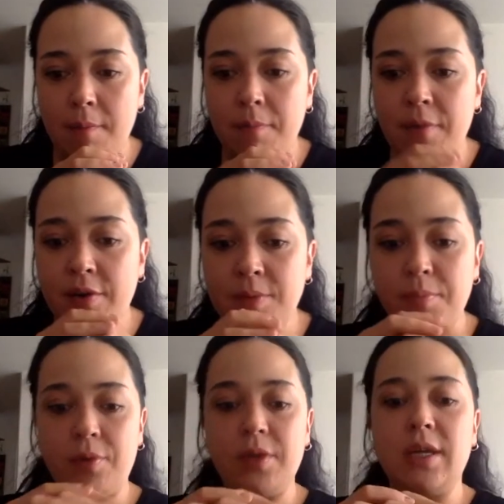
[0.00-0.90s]
very
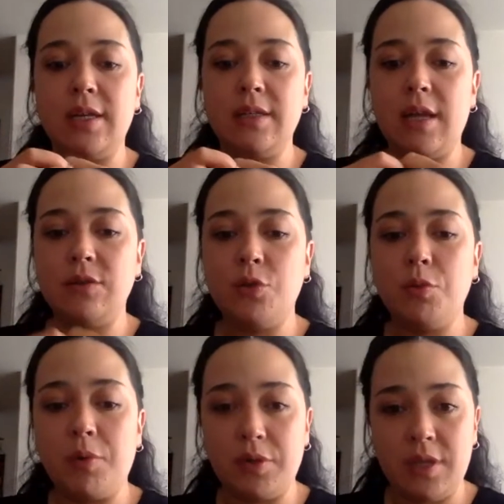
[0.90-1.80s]
important and
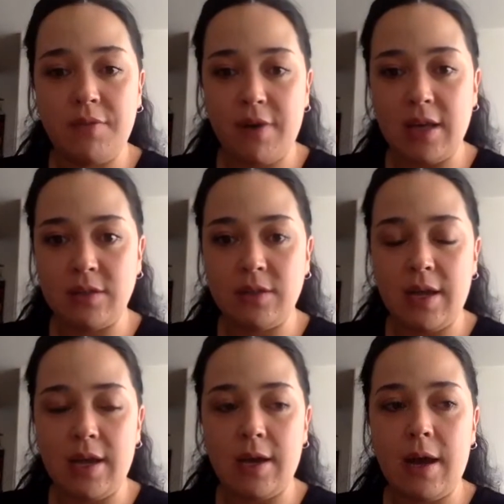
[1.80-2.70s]
supportive as
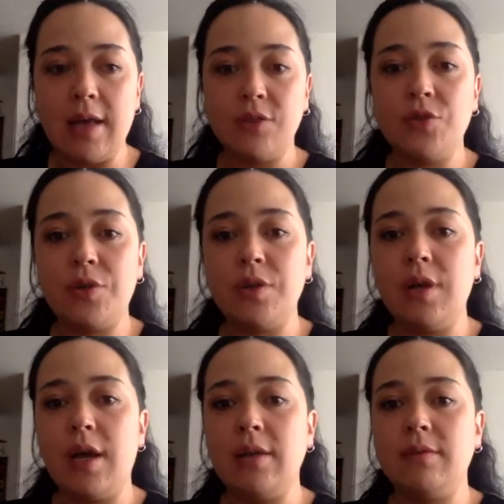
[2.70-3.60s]
answer,
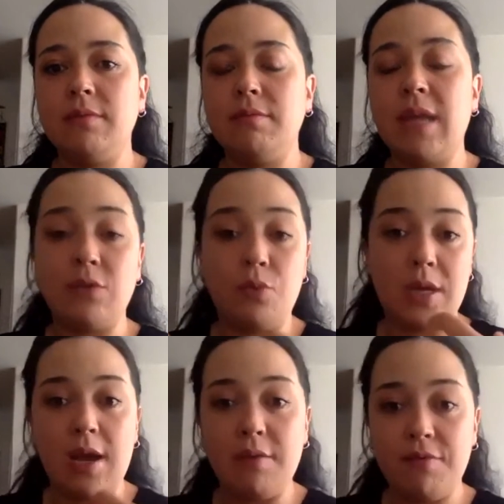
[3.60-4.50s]
and that we
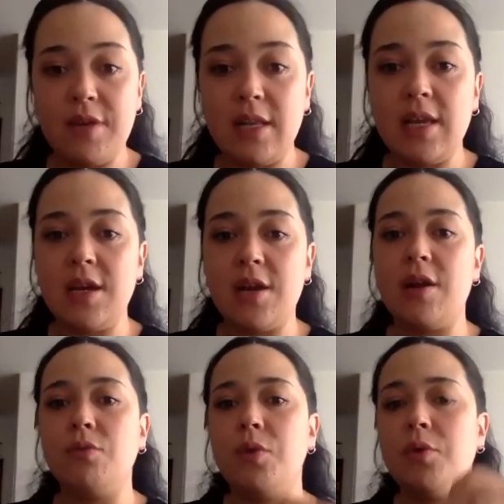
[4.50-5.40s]
can feel here,
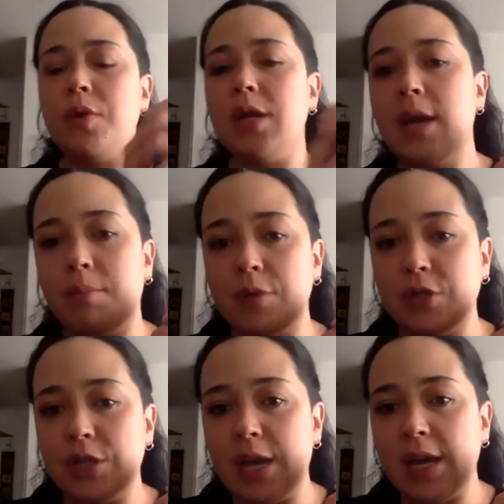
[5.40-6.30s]
and we really
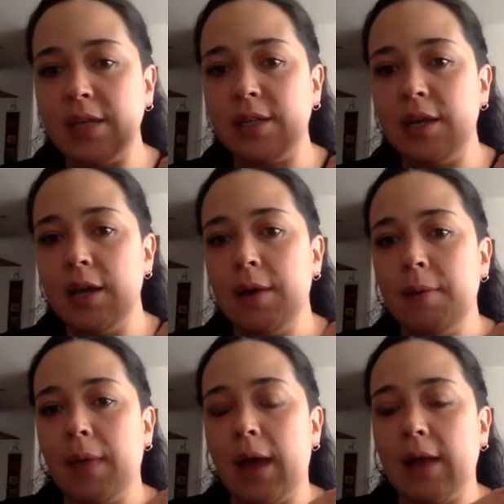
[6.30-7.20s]
appreciate.
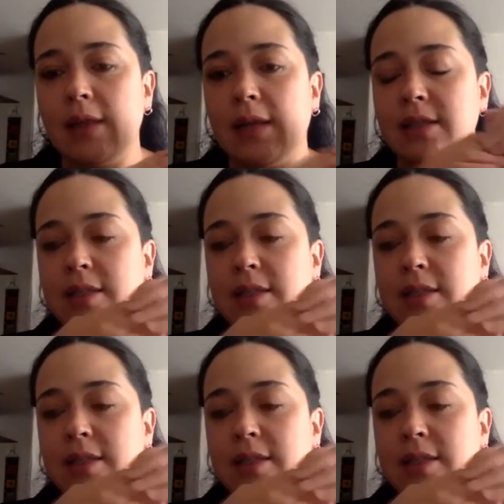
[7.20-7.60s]
That